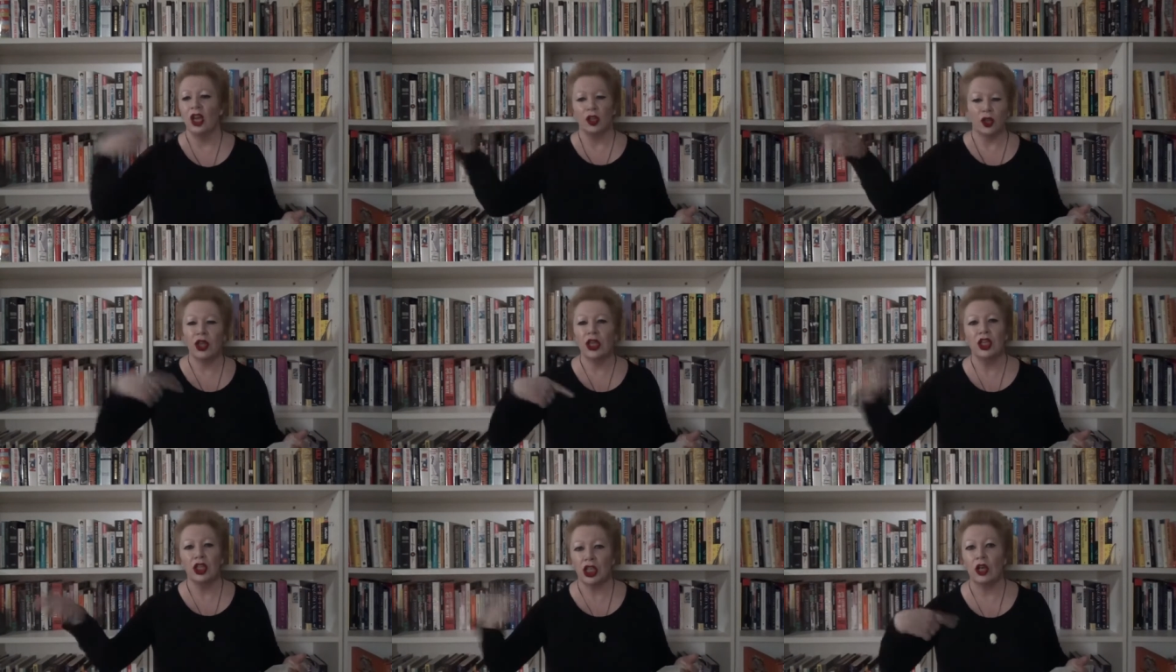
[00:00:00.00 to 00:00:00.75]
you think
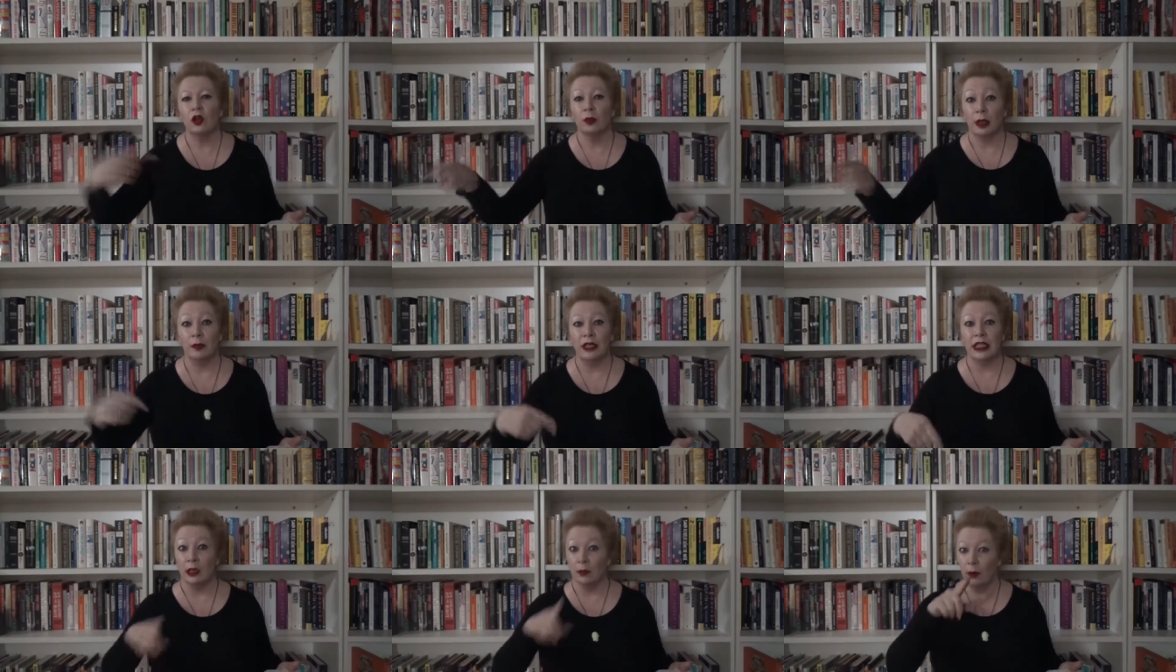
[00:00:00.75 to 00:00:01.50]
you're terribly
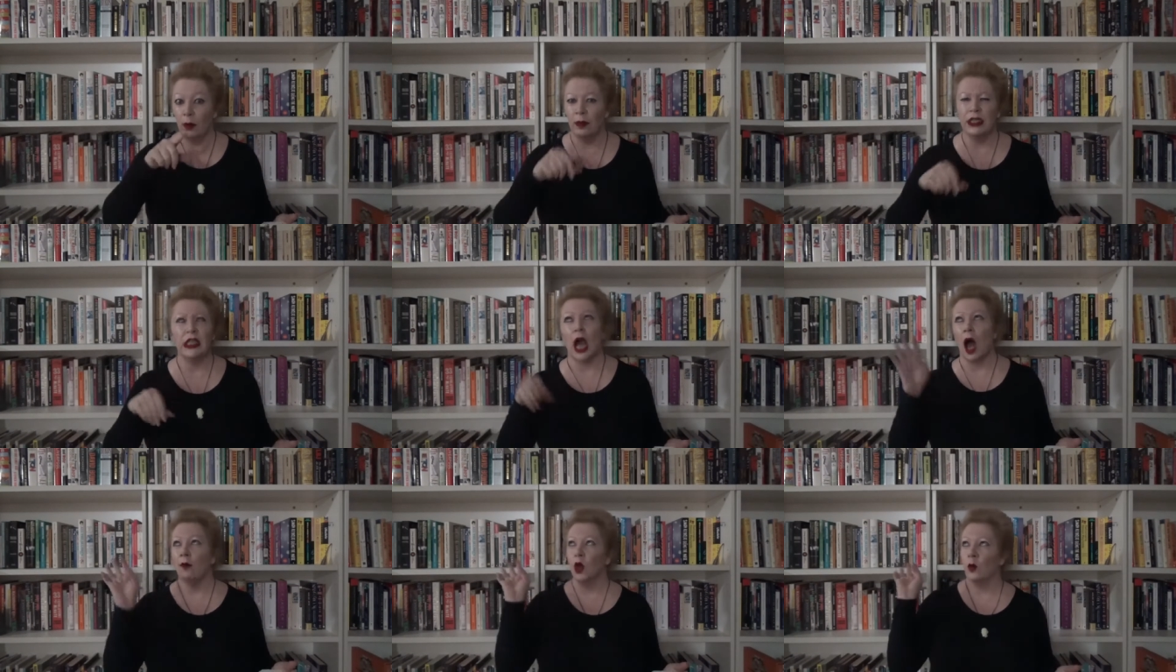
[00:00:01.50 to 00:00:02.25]
busy. Remember, busy,
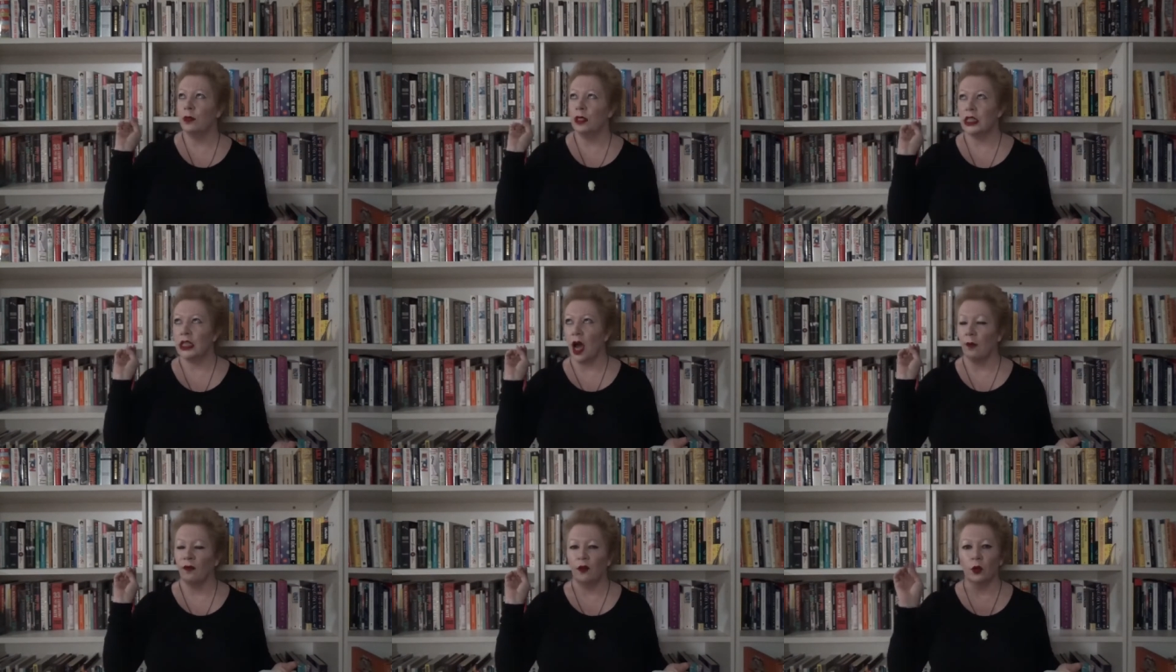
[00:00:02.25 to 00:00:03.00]
I'm not busy,
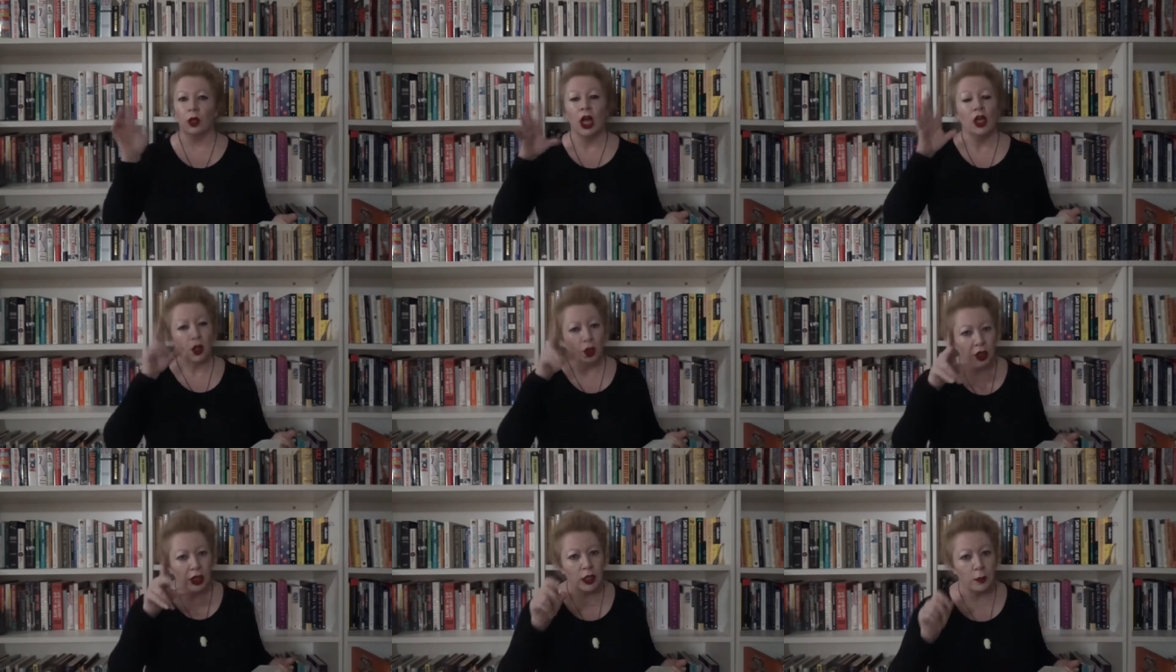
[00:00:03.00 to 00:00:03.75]
I'm full. You
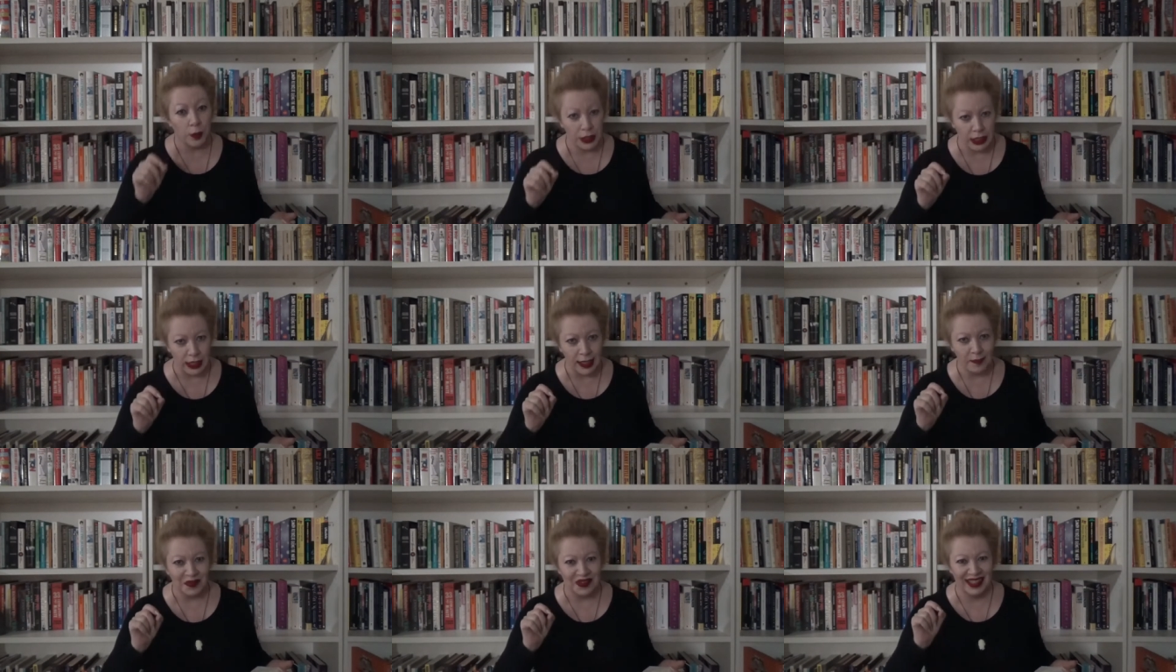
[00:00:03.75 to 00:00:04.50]
think you're busy,
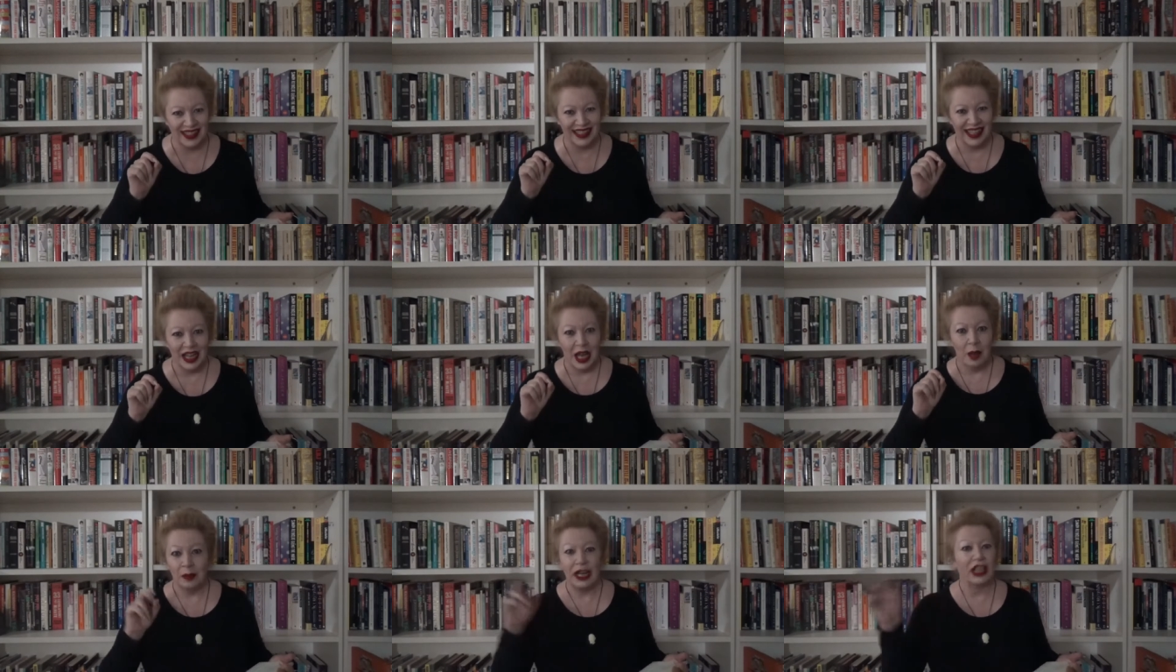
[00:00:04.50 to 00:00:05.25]

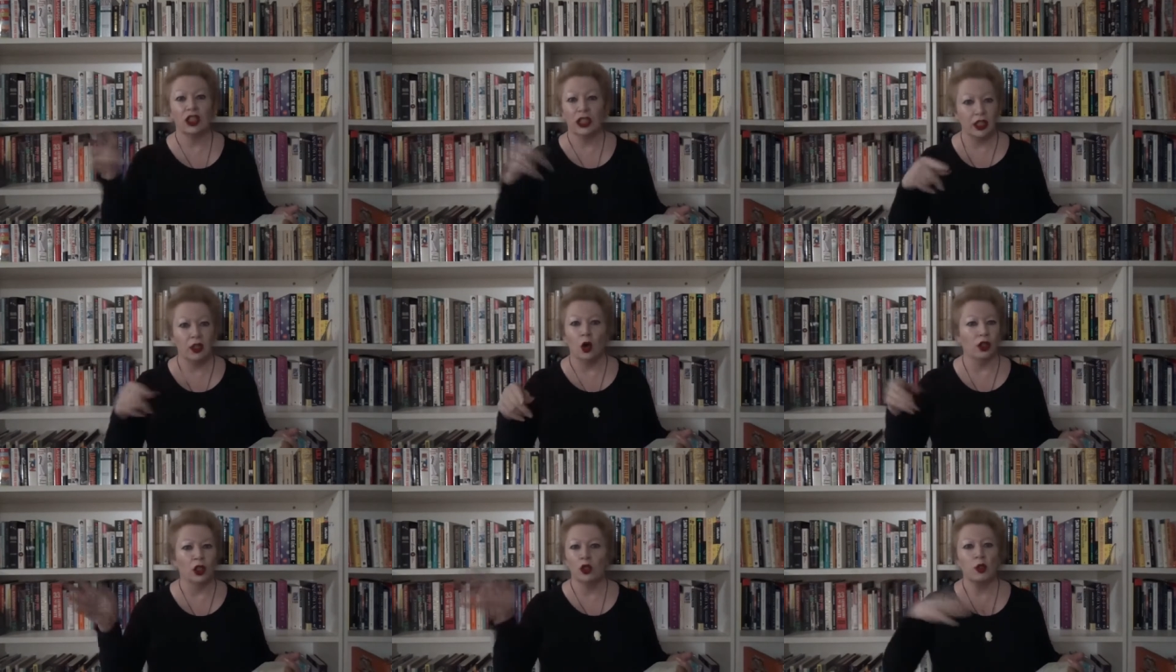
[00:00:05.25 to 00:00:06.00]
but actually you're not.
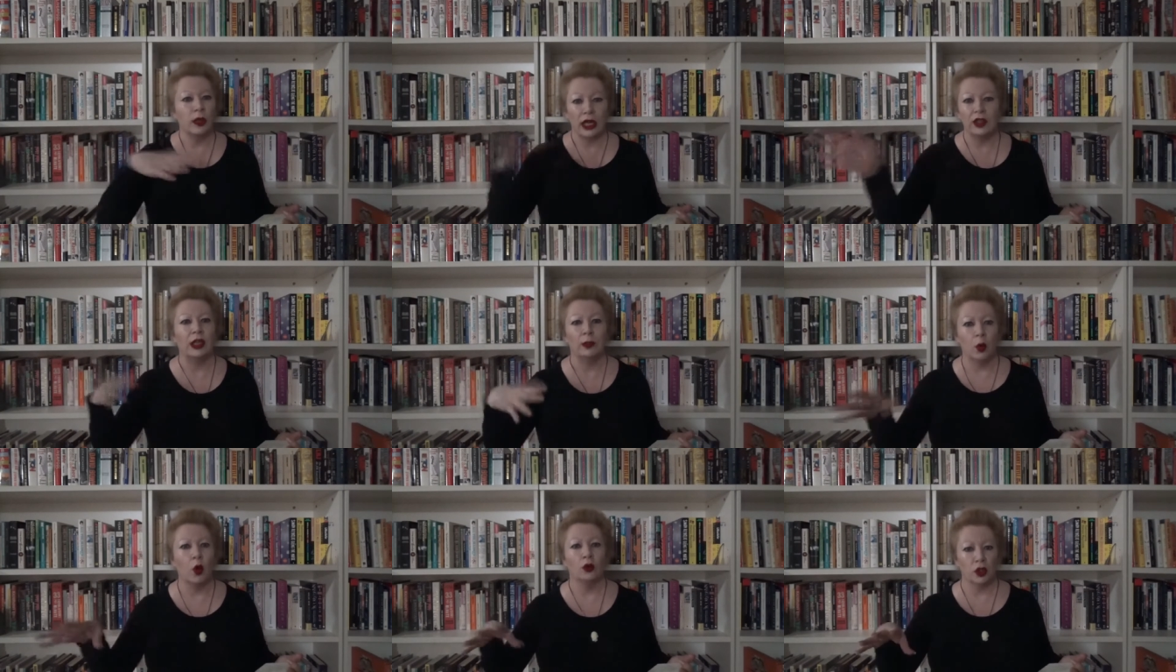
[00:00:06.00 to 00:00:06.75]
You're not doing anything
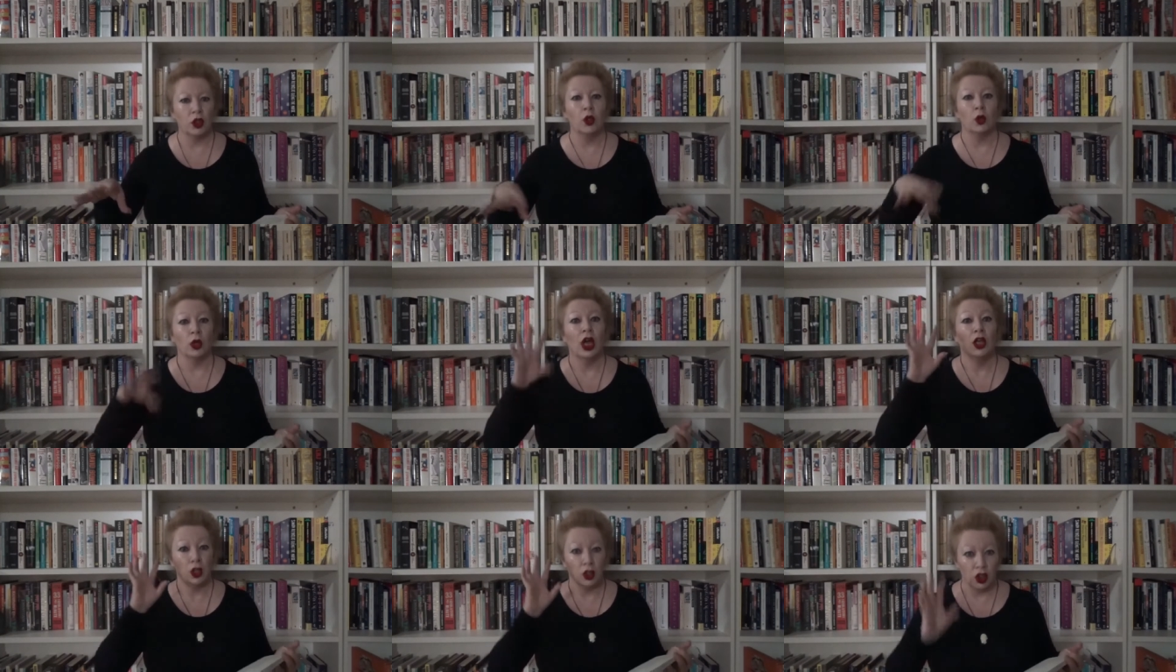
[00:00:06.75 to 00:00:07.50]
important at all.
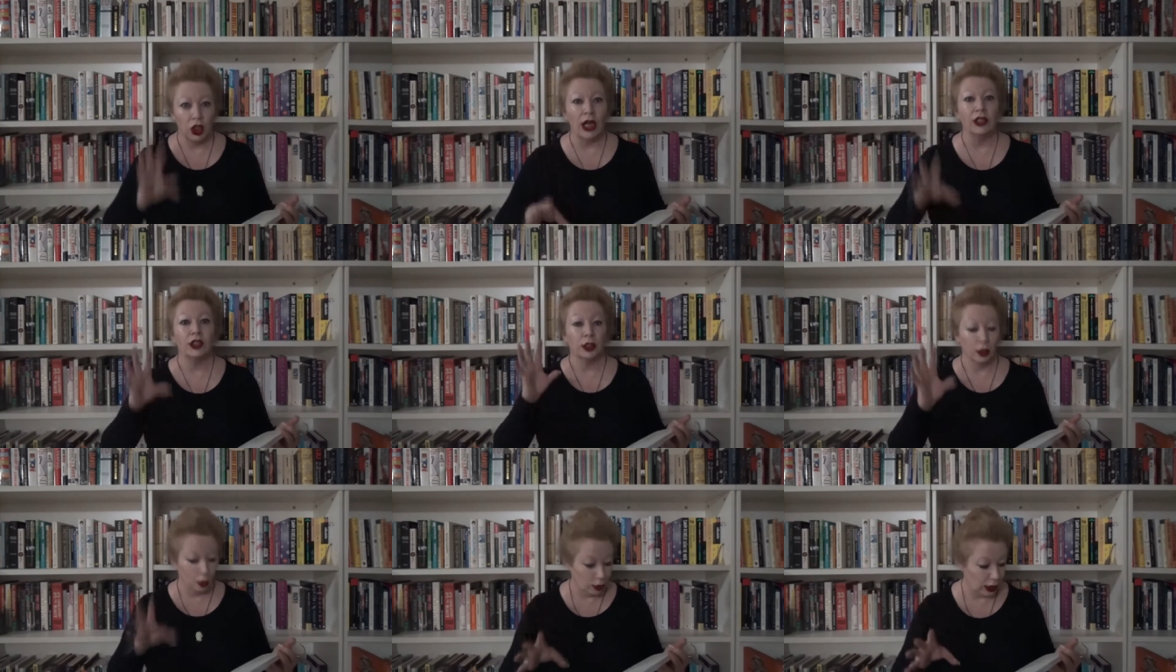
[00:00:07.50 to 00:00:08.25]
You're just
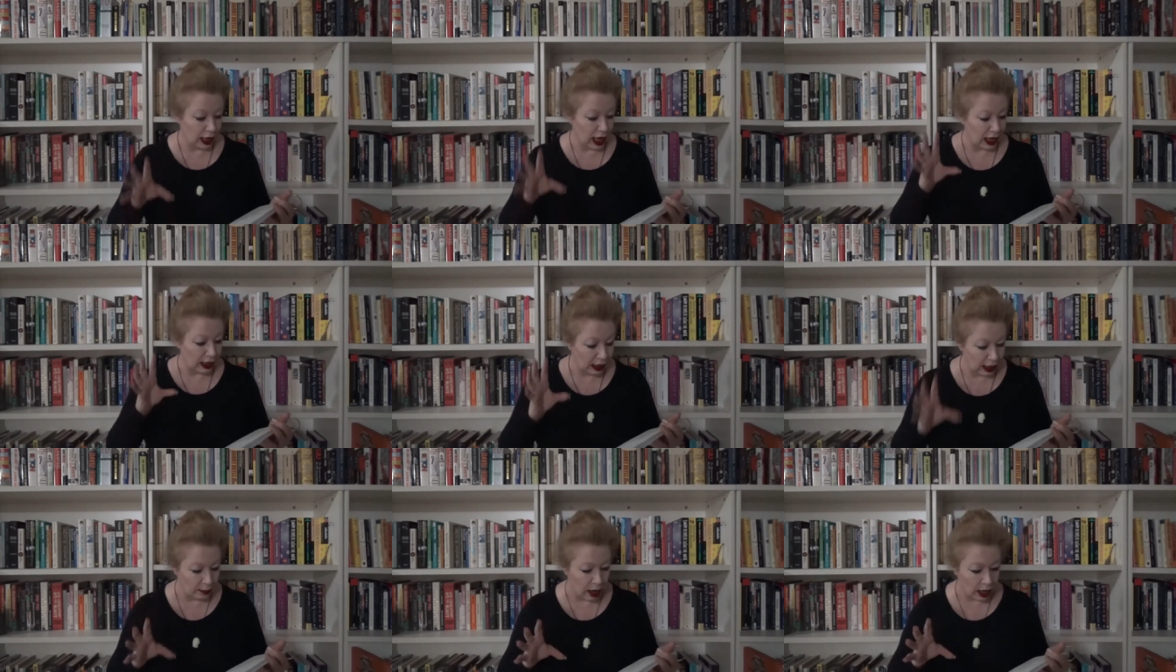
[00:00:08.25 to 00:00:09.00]
looking at
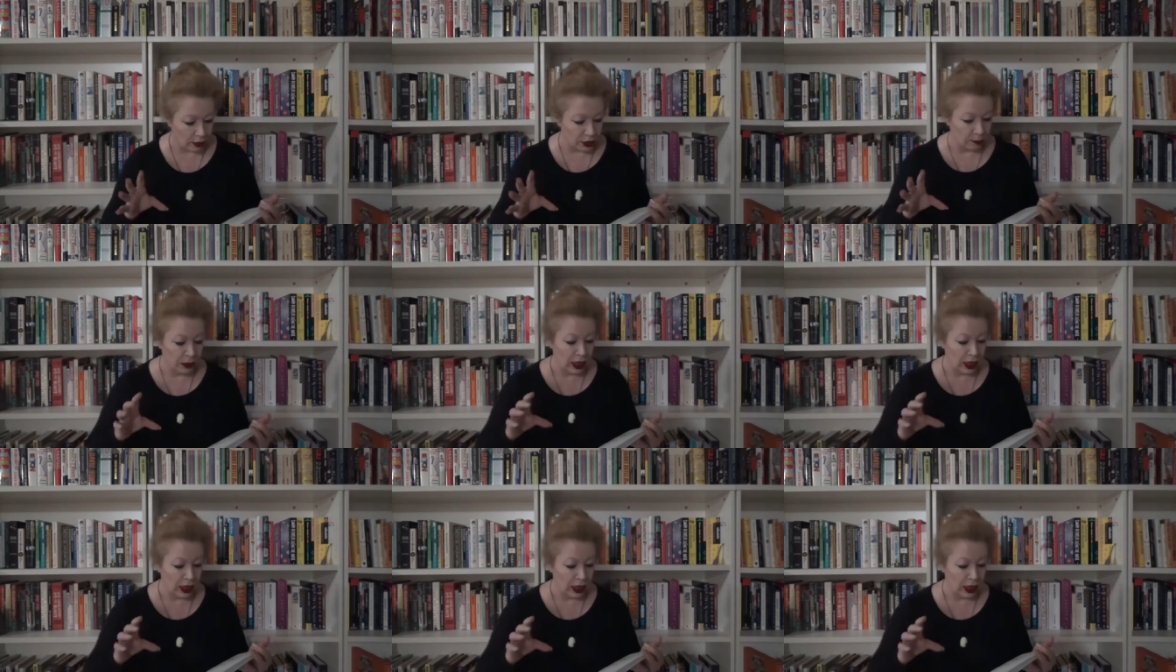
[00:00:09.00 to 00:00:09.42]
emails.